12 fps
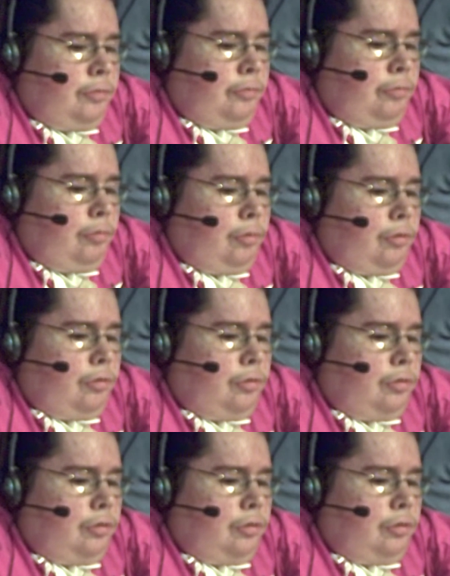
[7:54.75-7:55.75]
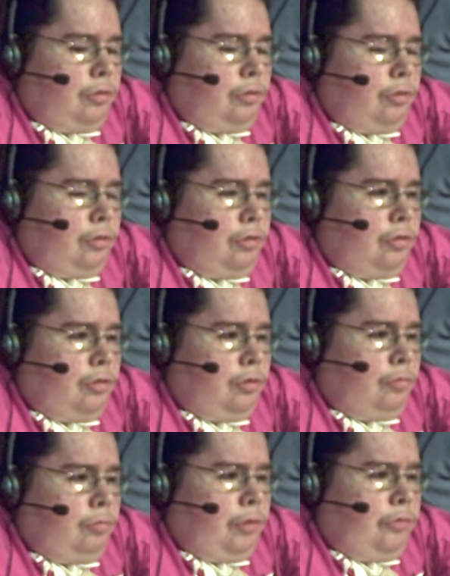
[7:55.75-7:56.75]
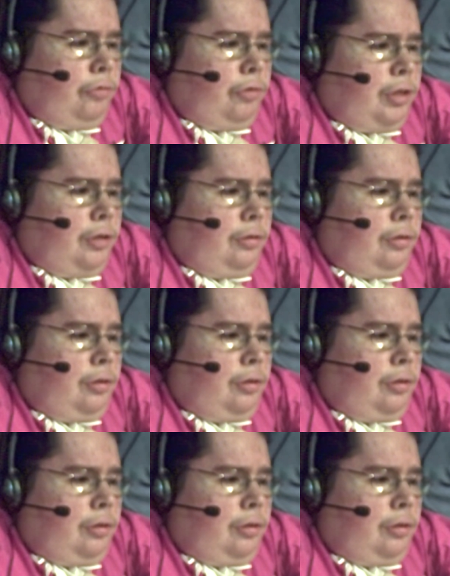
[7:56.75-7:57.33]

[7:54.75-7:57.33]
for your referee